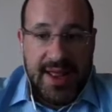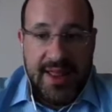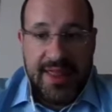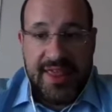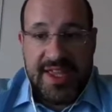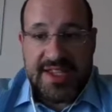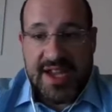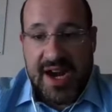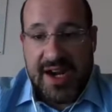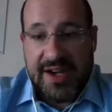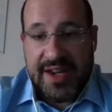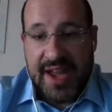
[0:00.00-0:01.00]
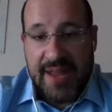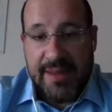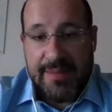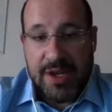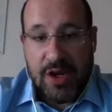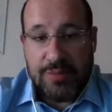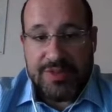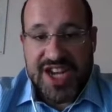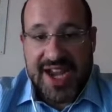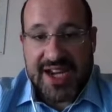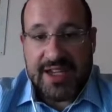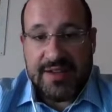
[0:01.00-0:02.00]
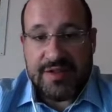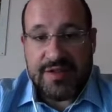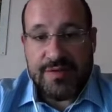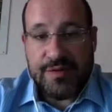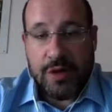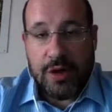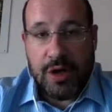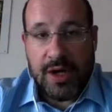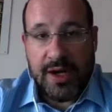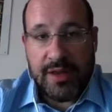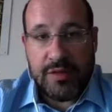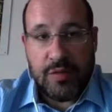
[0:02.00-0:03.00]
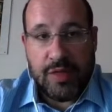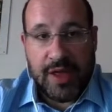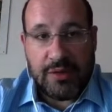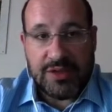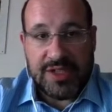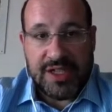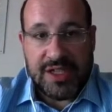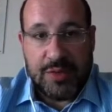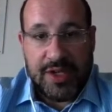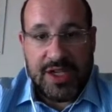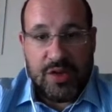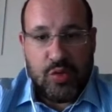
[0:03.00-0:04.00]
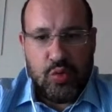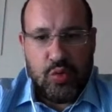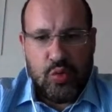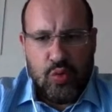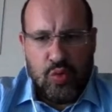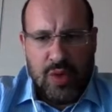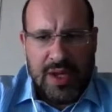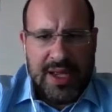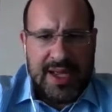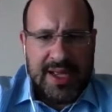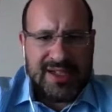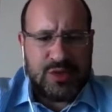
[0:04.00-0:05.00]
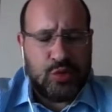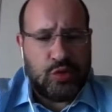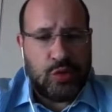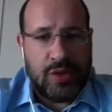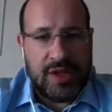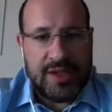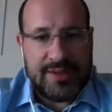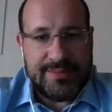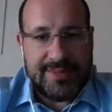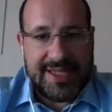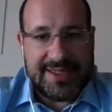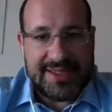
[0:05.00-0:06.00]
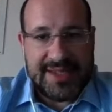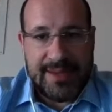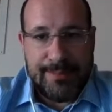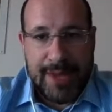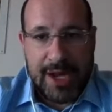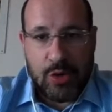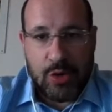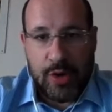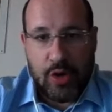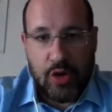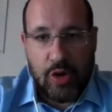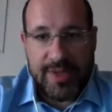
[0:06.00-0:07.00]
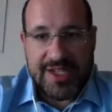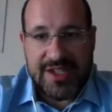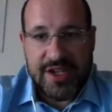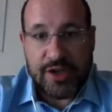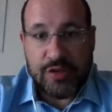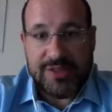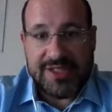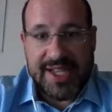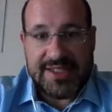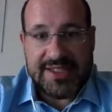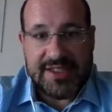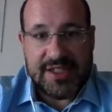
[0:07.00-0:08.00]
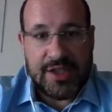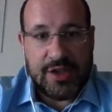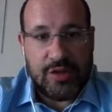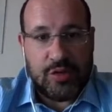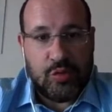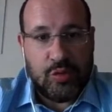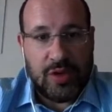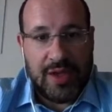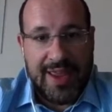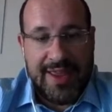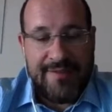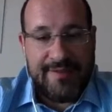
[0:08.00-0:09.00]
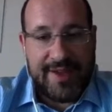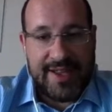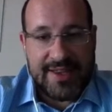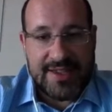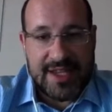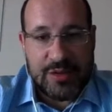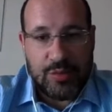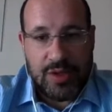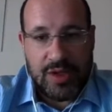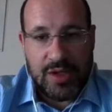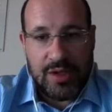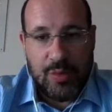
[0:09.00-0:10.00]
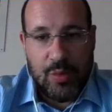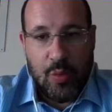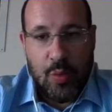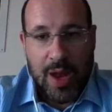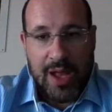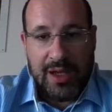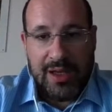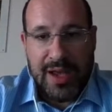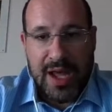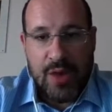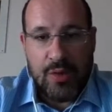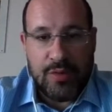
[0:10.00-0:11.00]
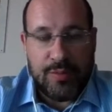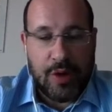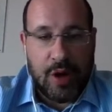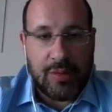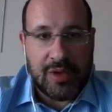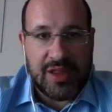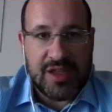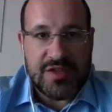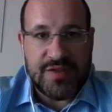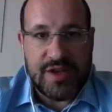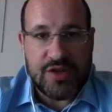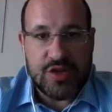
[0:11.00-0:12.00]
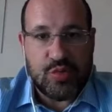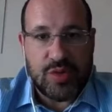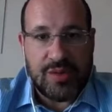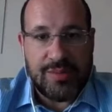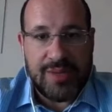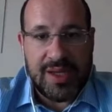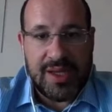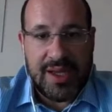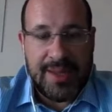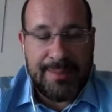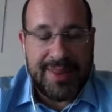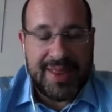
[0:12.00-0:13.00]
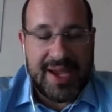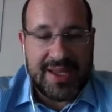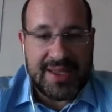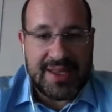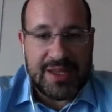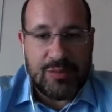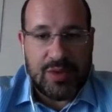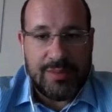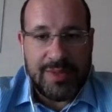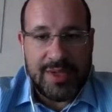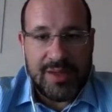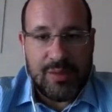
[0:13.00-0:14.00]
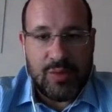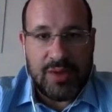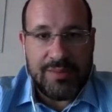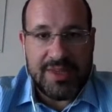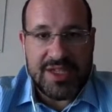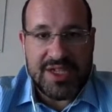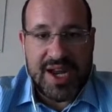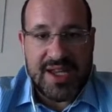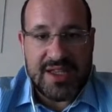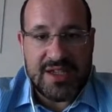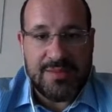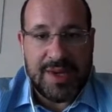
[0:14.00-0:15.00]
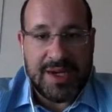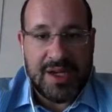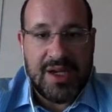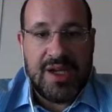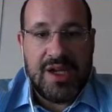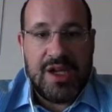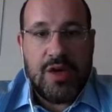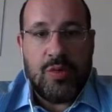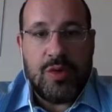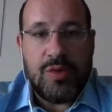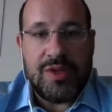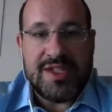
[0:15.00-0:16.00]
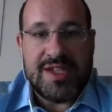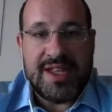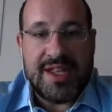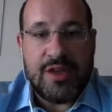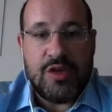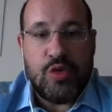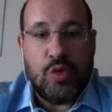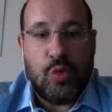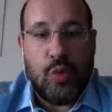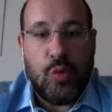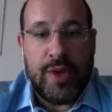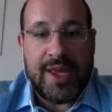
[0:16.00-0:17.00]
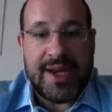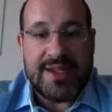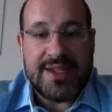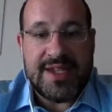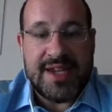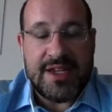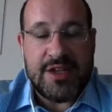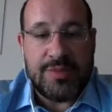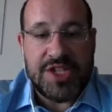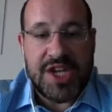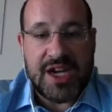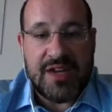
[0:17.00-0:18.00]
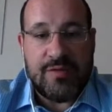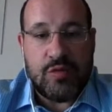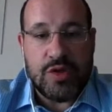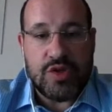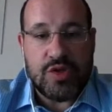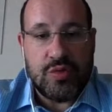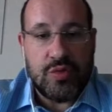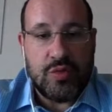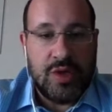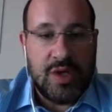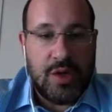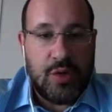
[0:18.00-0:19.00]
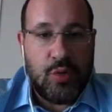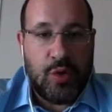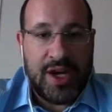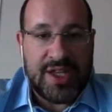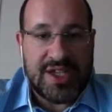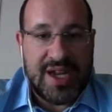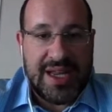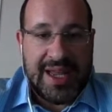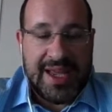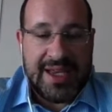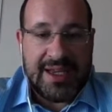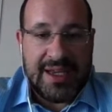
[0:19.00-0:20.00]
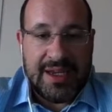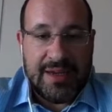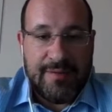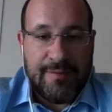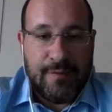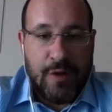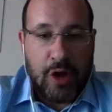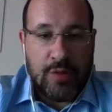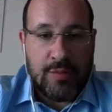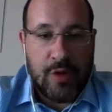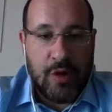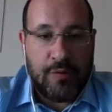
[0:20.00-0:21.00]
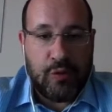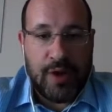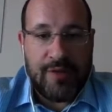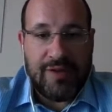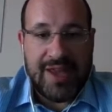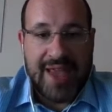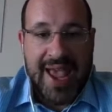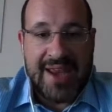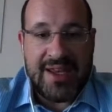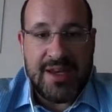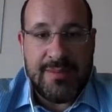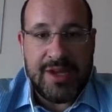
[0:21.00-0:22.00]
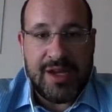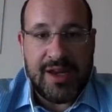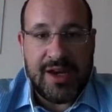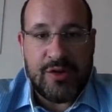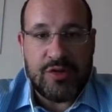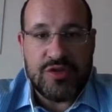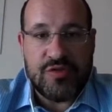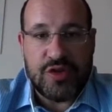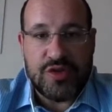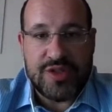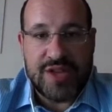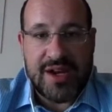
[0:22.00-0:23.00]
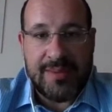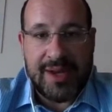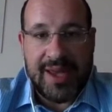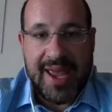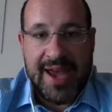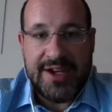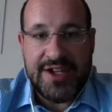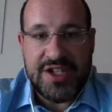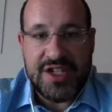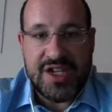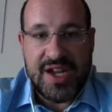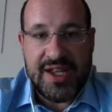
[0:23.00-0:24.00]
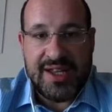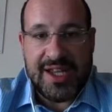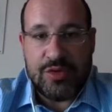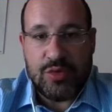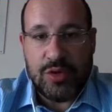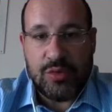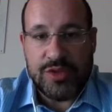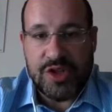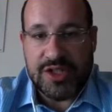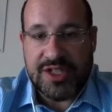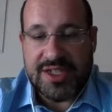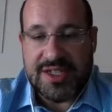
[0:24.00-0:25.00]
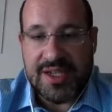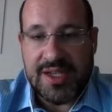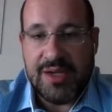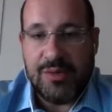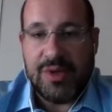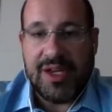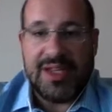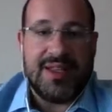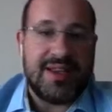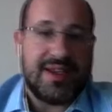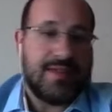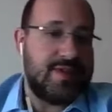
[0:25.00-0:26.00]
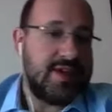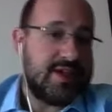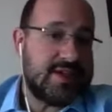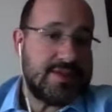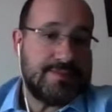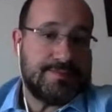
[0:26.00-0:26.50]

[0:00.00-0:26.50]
These are the EIB objectives for 2022. Due to the, let's say, macroeconomic circumstances and to the events that we well known, probably these figures will be updated and will be changed. But we will see that we can see that the objective was to reach a lending volume of roughly 18 million euros for sustainable energy and natural resources related activities.